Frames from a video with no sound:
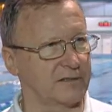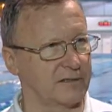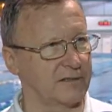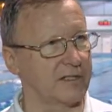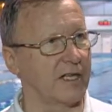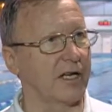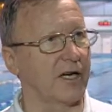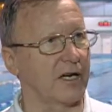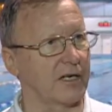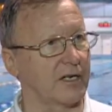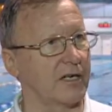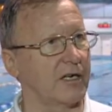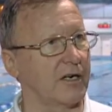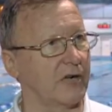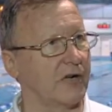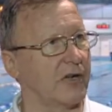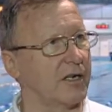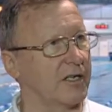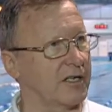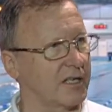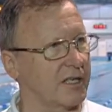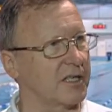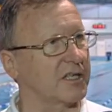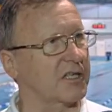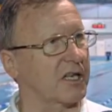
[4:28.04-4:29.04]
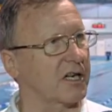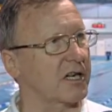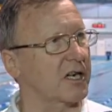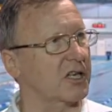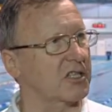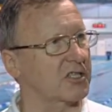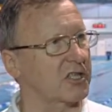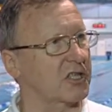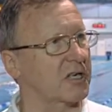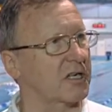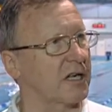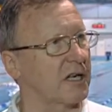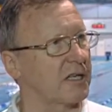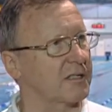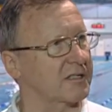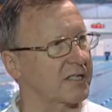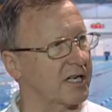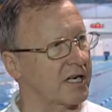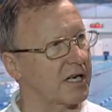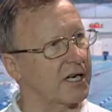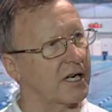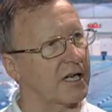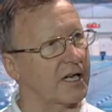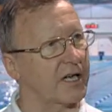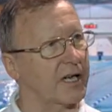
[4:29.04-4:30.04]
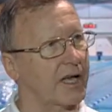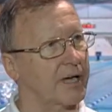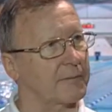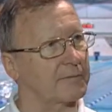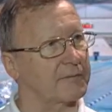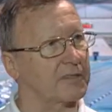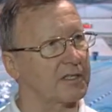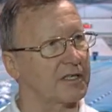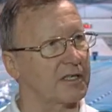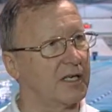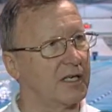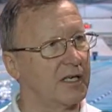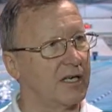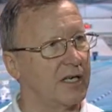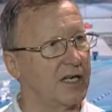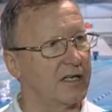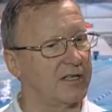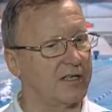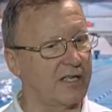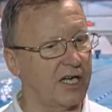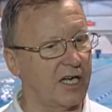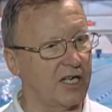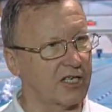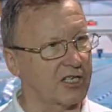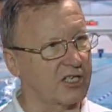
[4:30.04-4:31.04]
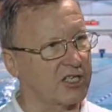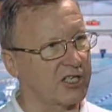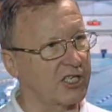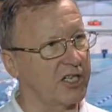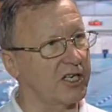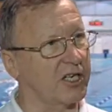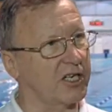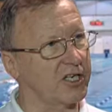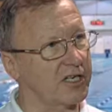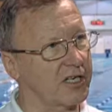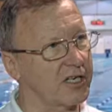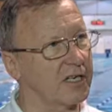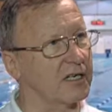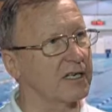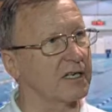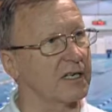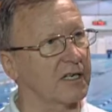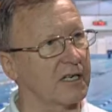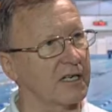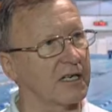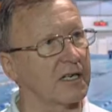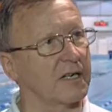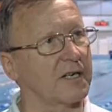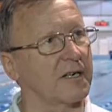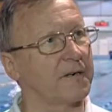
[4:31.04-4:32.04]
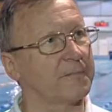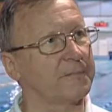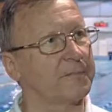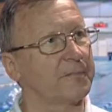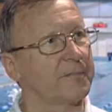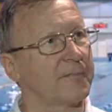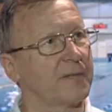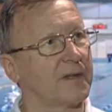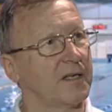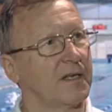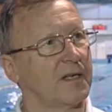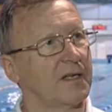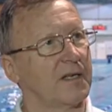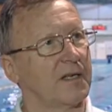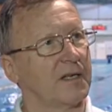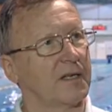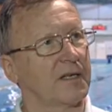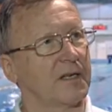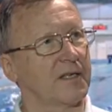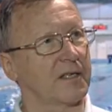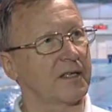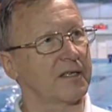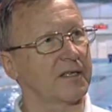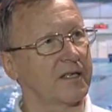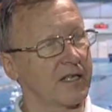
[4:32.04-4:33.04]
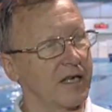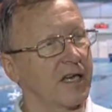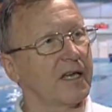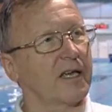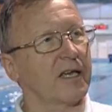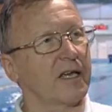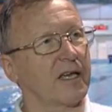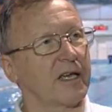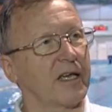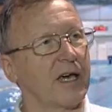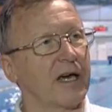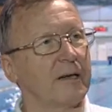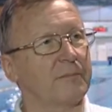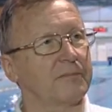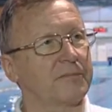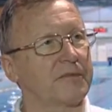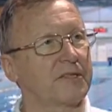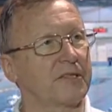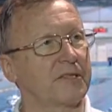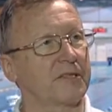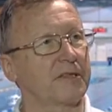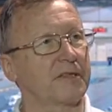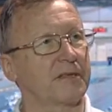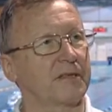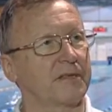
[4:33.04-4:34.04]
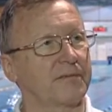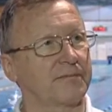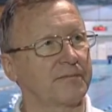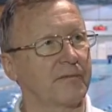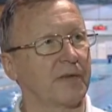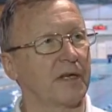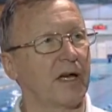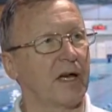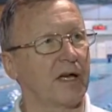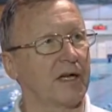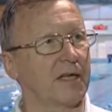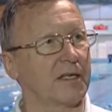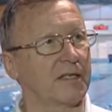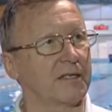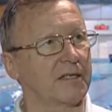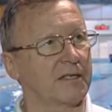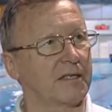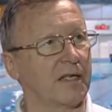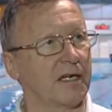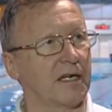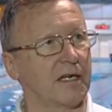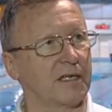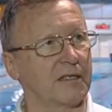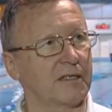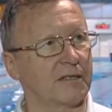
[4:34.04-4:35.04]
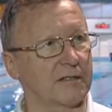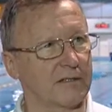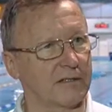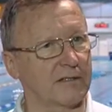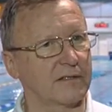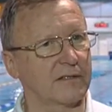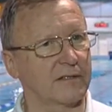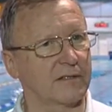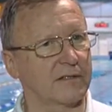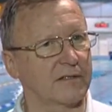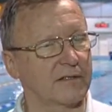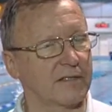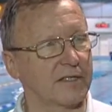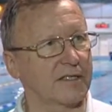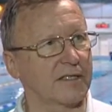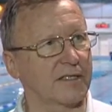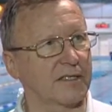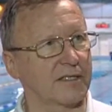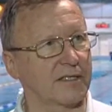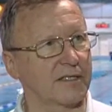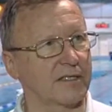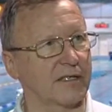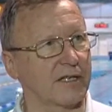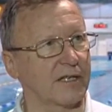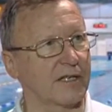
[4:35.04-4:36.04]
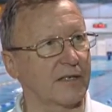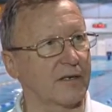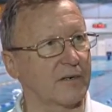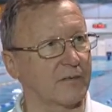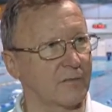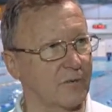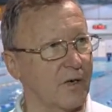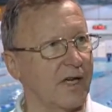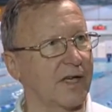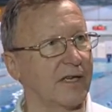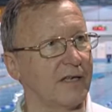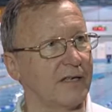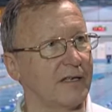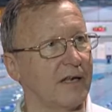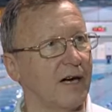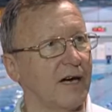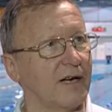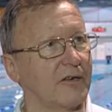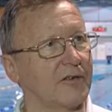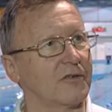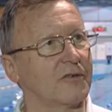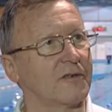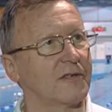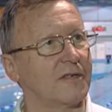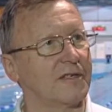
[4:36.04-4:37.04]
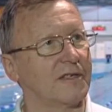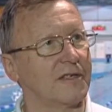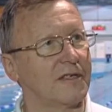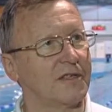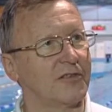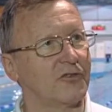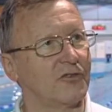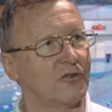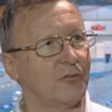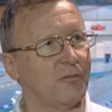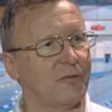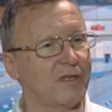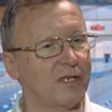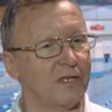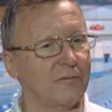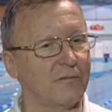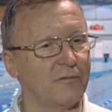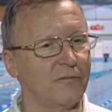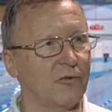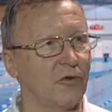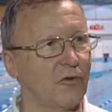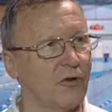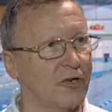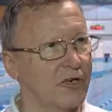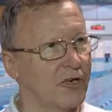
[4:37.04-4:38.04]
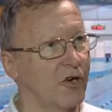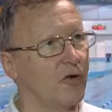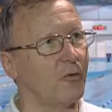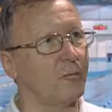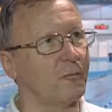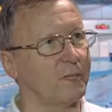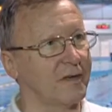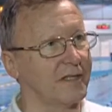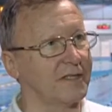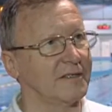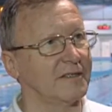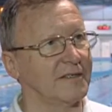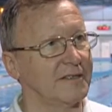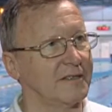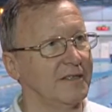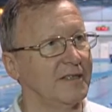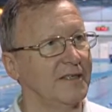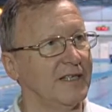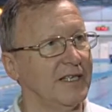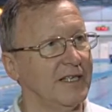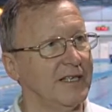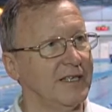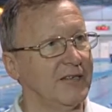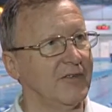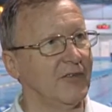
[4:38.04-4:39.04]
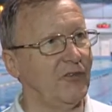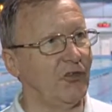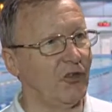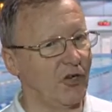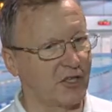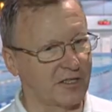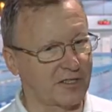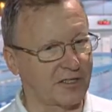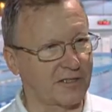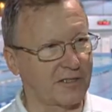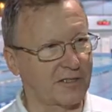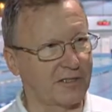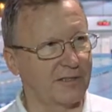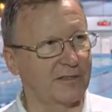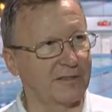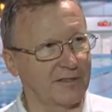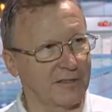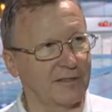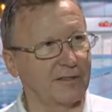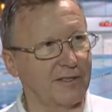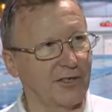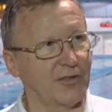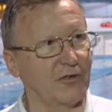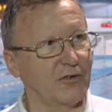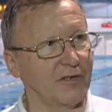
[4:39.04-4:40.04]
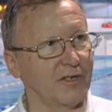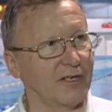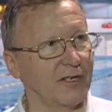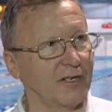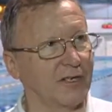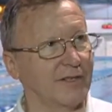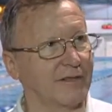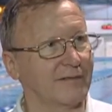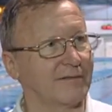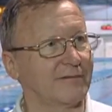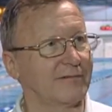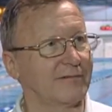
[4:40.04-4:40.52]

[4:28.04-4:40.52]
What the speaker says: They are going international training camps. They are sharing training camps, and this is the way now to be more open, not only,